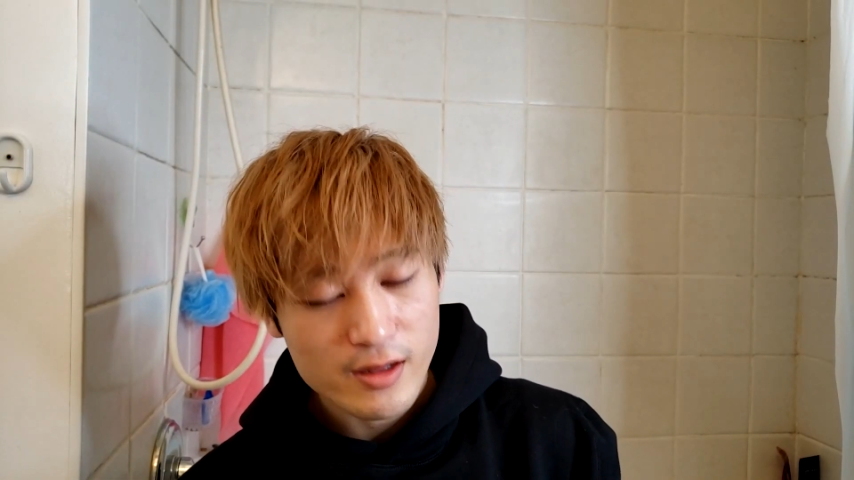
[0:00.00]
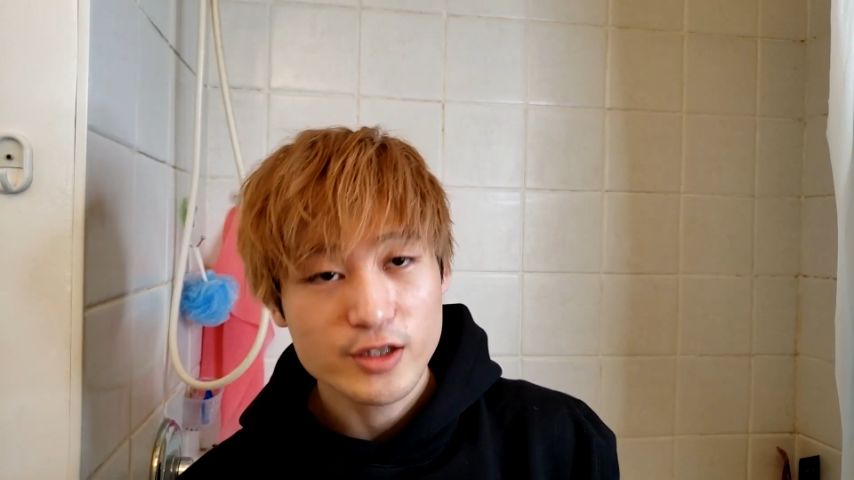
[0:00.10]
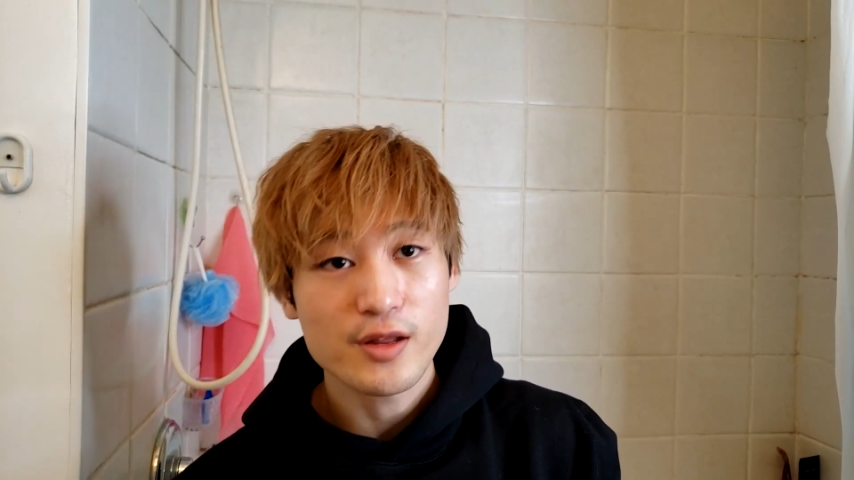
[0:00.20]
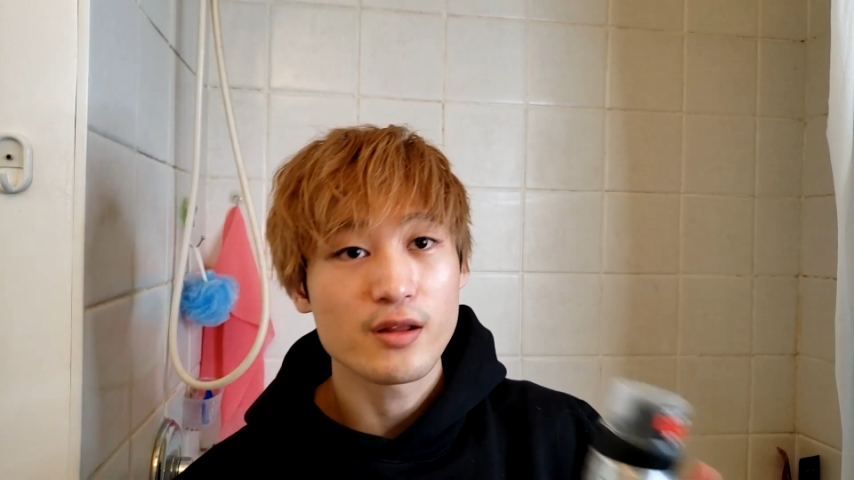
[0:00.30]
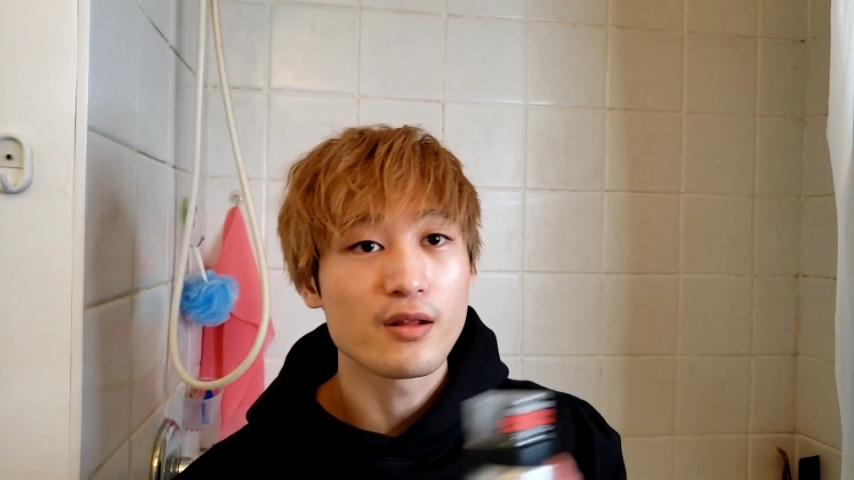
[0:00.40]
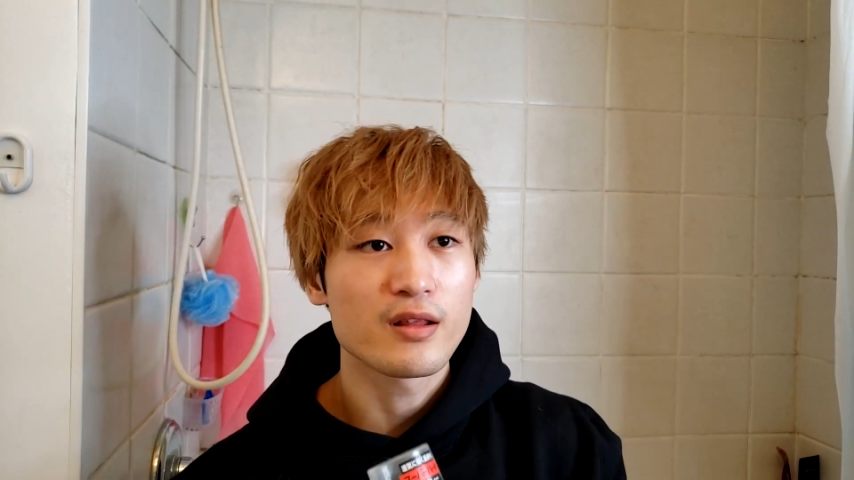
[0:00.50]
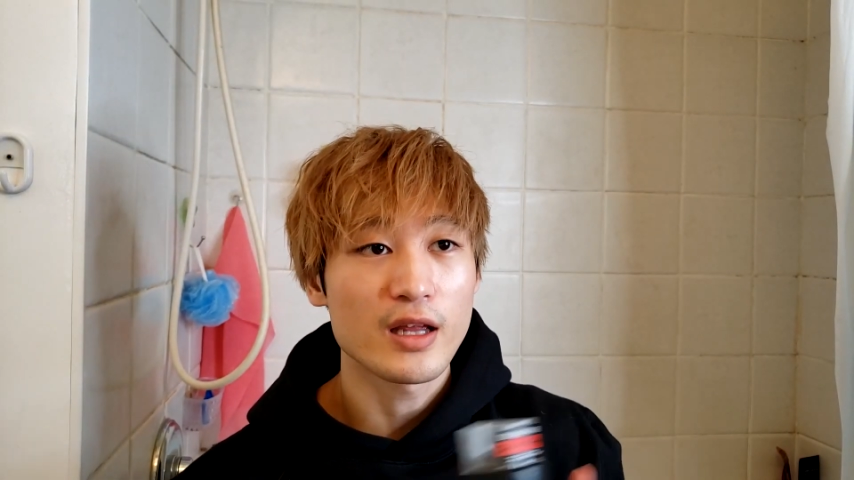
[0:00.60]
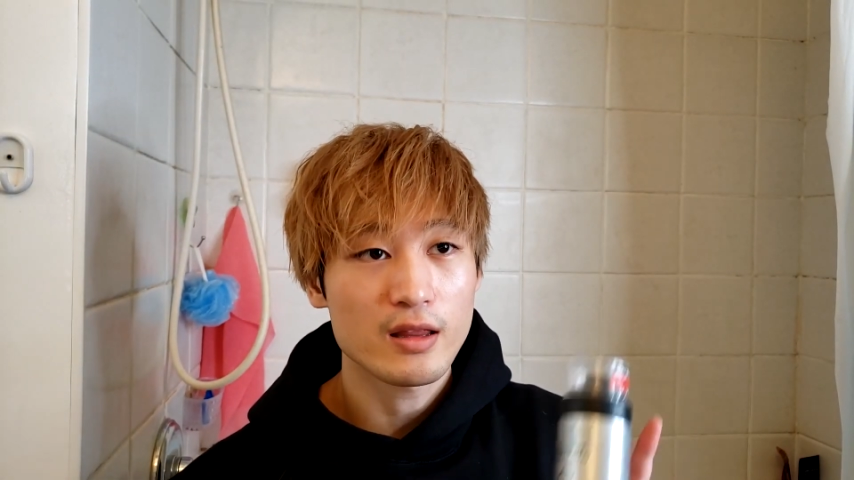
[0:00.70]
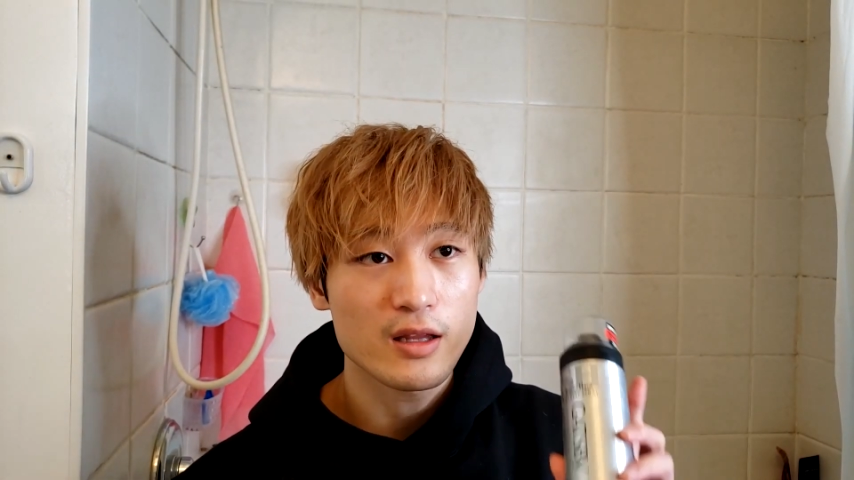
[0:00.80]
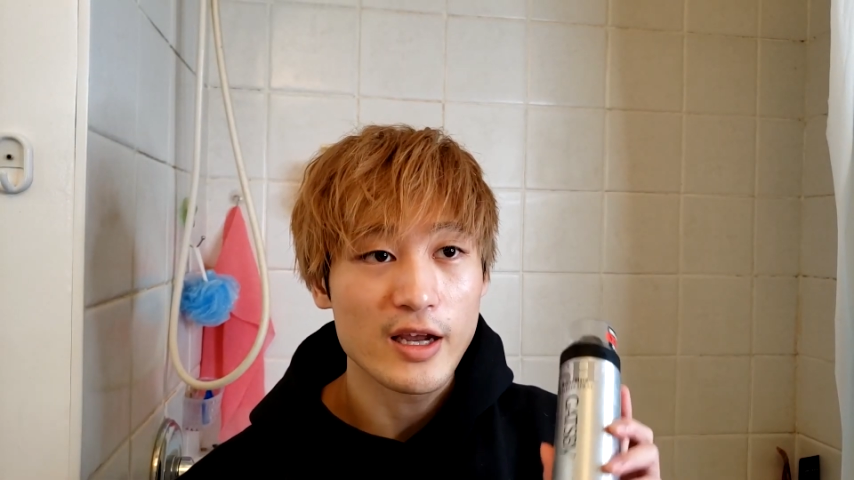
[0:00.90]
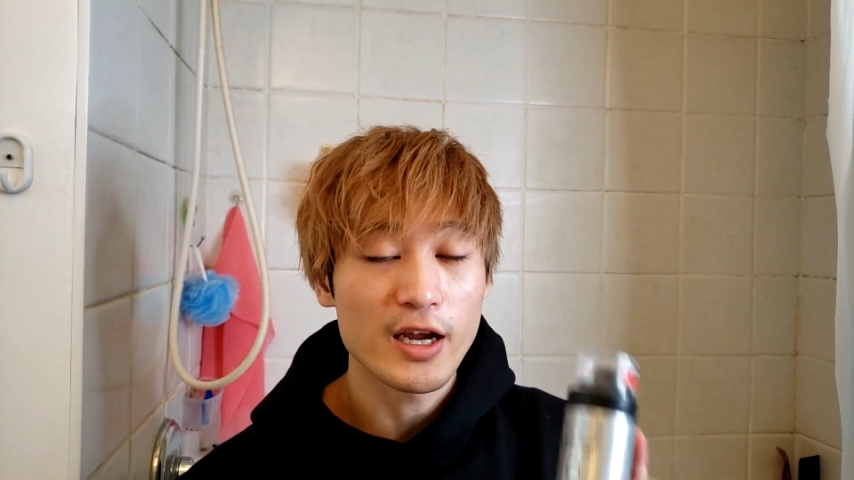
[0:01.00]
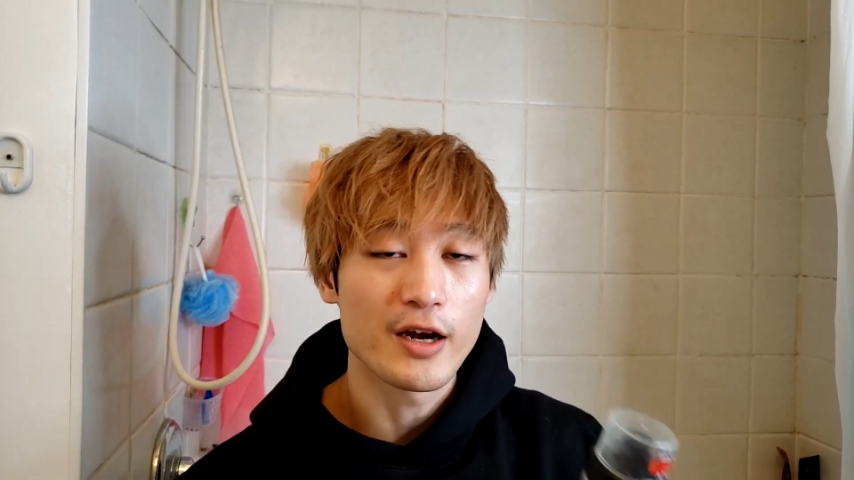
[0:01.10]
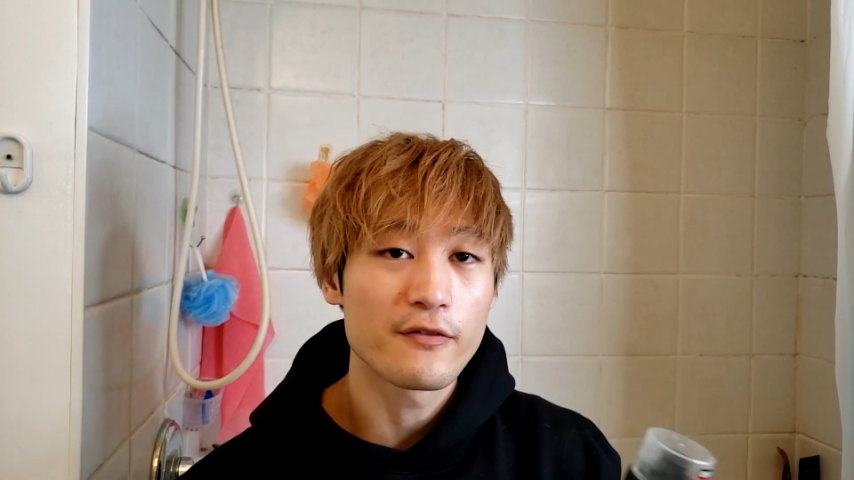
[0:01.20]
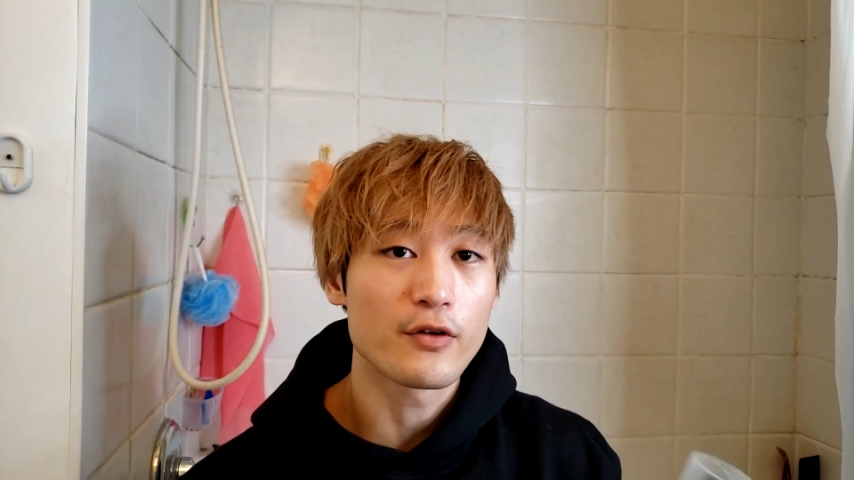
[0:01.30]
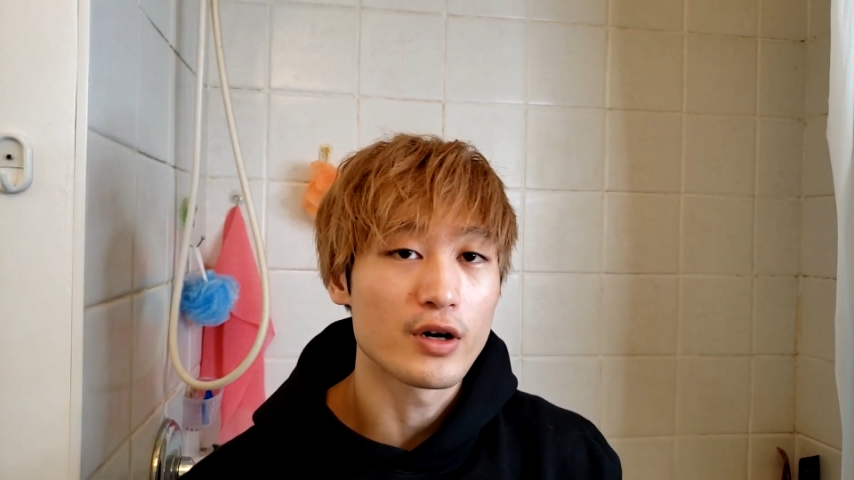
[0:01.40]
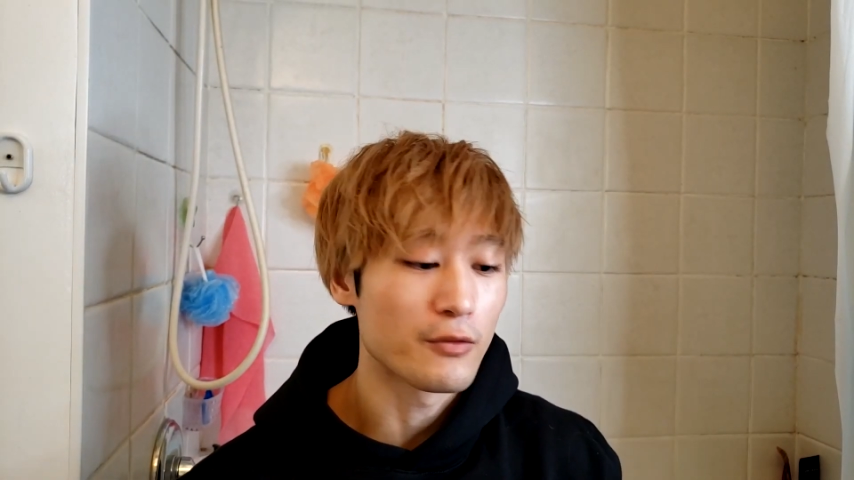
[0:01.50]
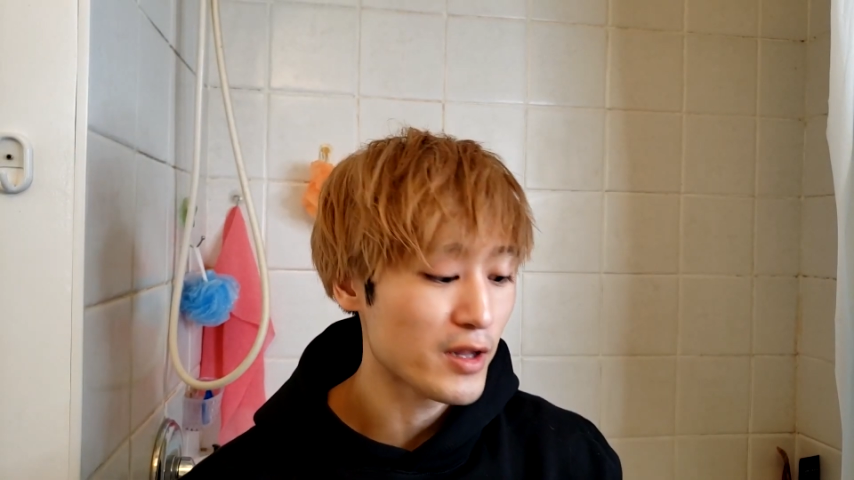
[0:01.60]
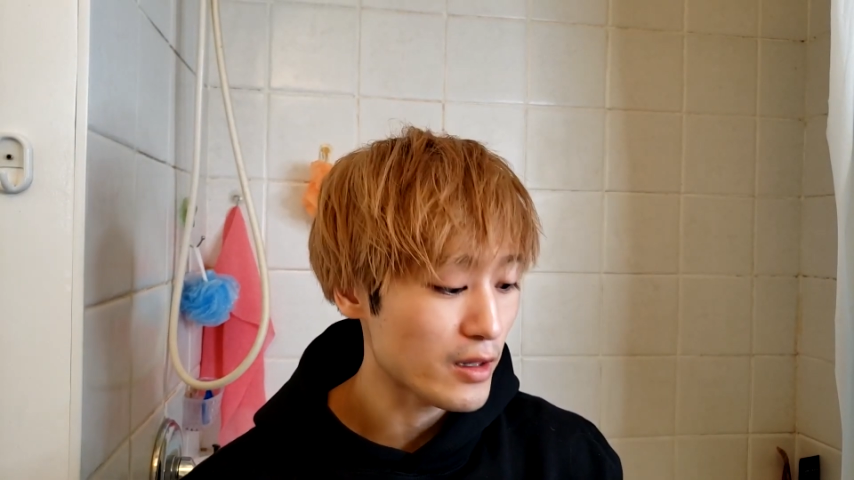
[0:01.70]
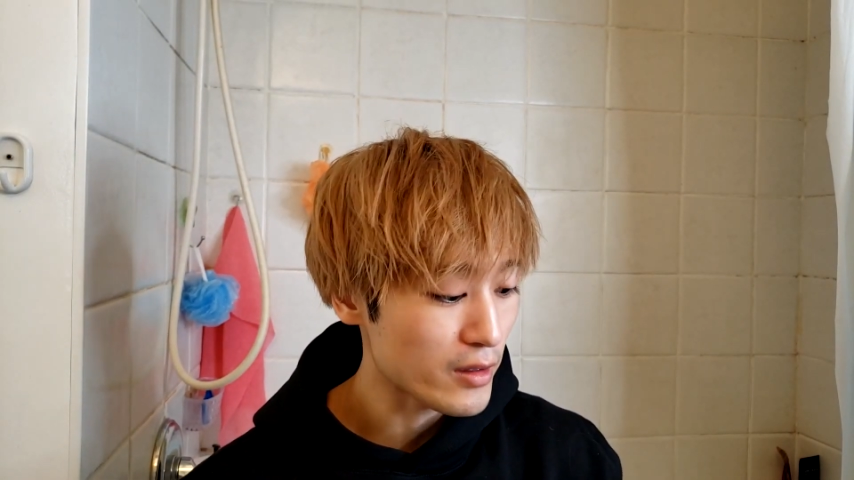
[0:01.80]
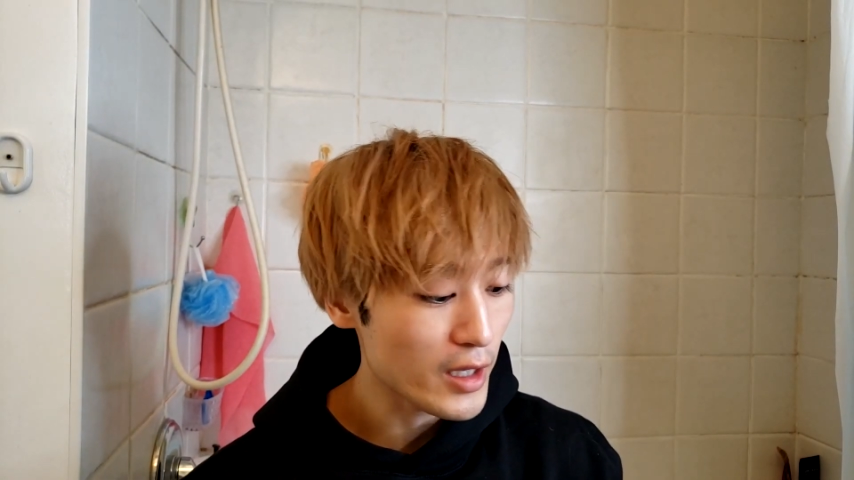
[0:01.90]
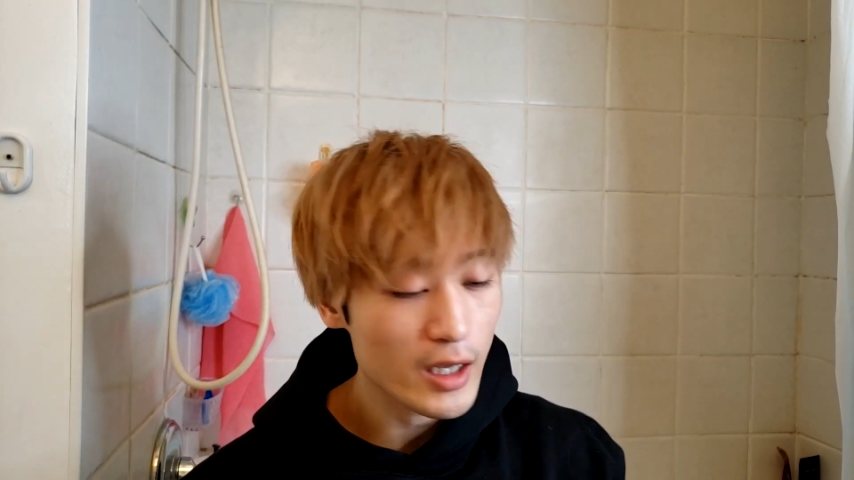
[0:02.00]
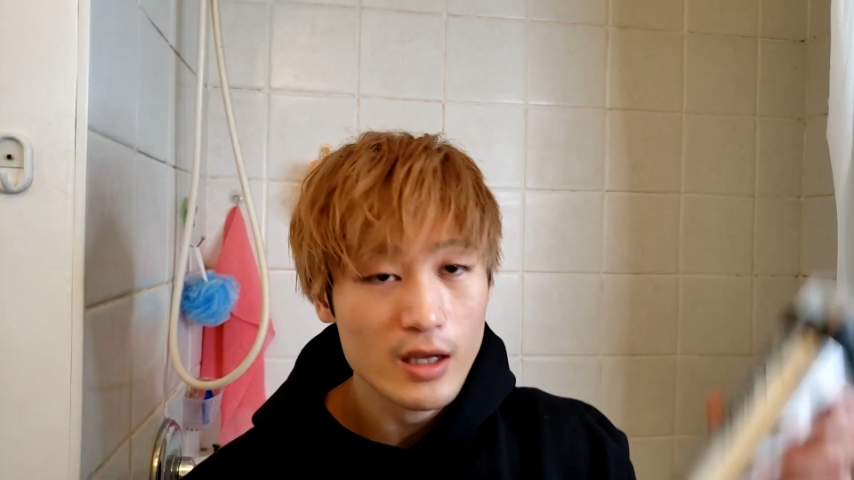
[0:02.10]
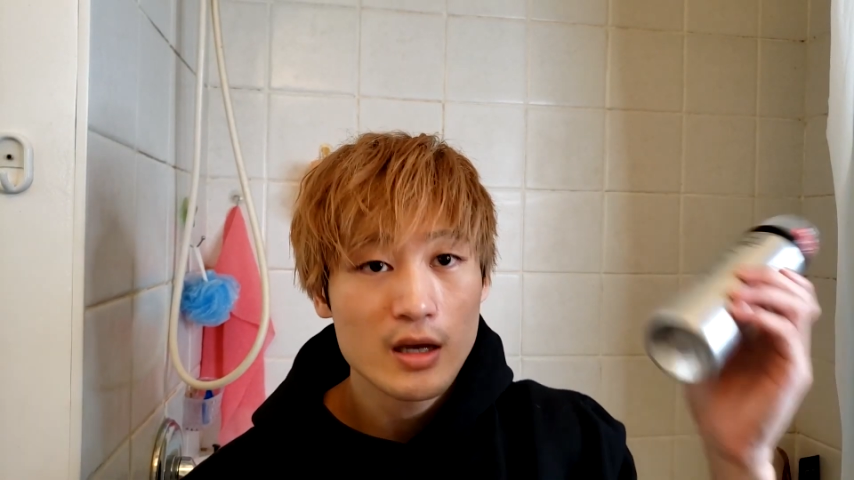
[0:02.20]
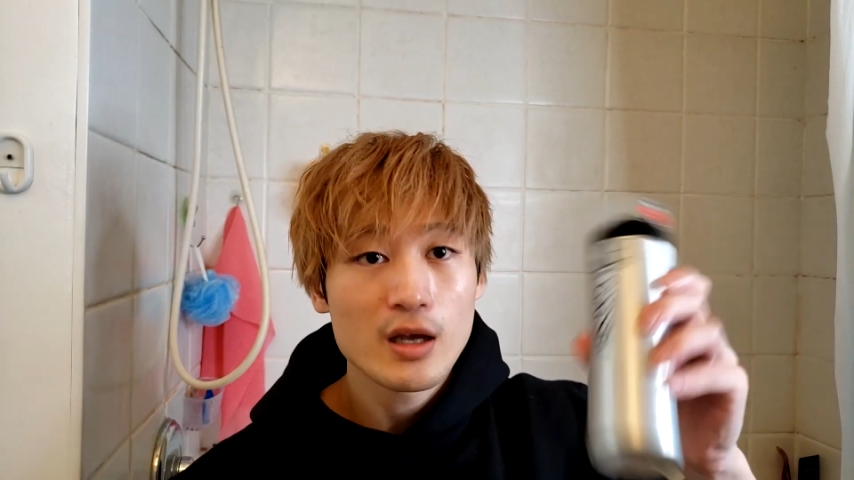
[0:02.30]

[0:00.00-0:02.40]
just to set the hair for the rest of the day,